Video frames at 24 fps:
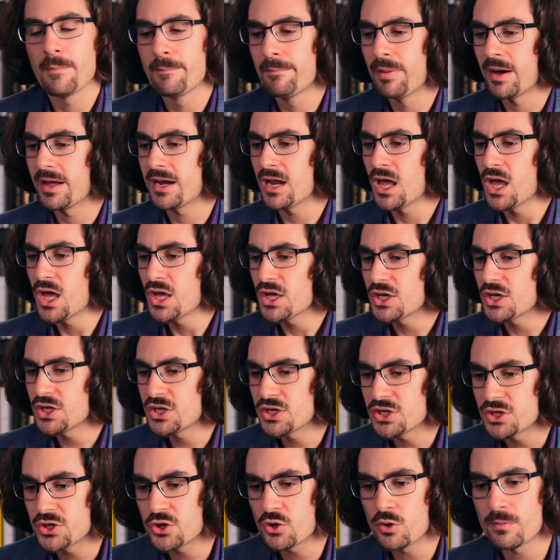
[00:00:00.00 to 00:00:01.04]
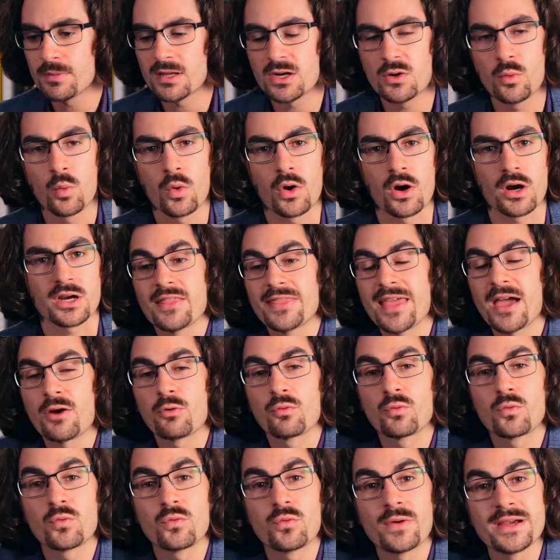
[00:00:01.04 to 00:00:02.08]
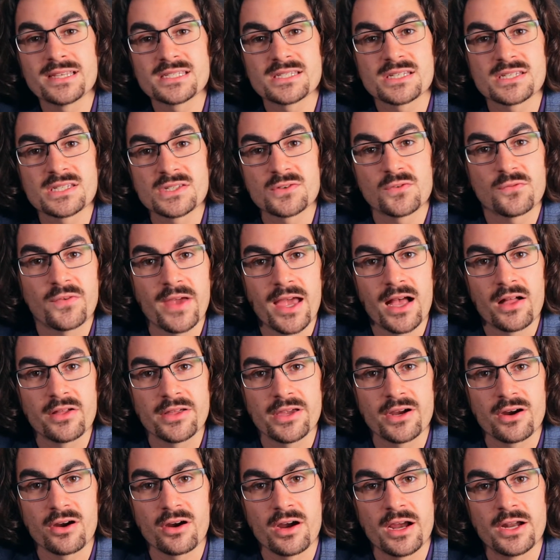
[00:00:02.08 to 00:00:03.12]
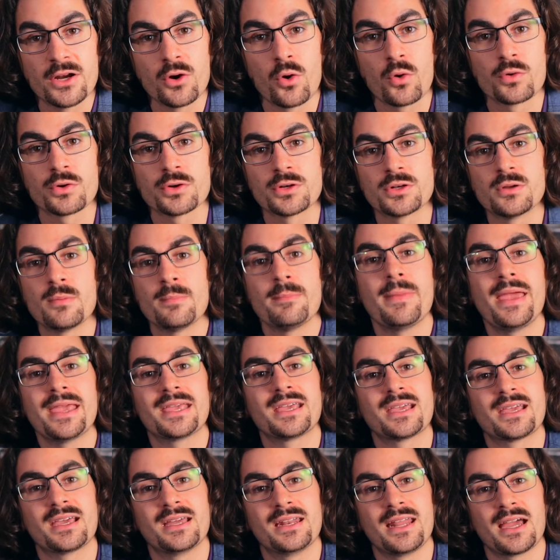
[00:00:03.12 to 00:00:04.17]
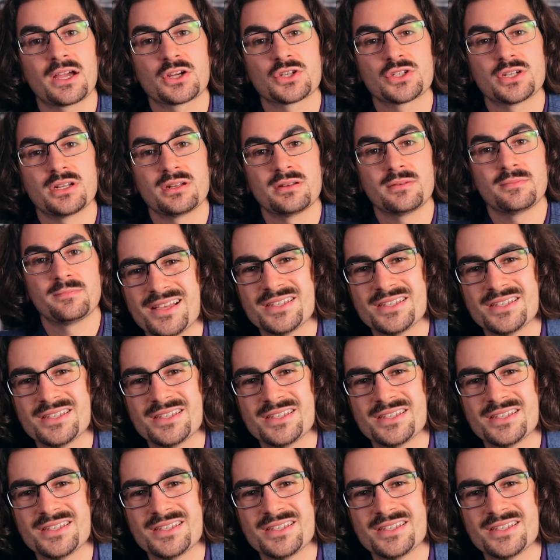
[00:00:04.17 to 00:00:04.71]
but human work that risks failure in order to make a connection.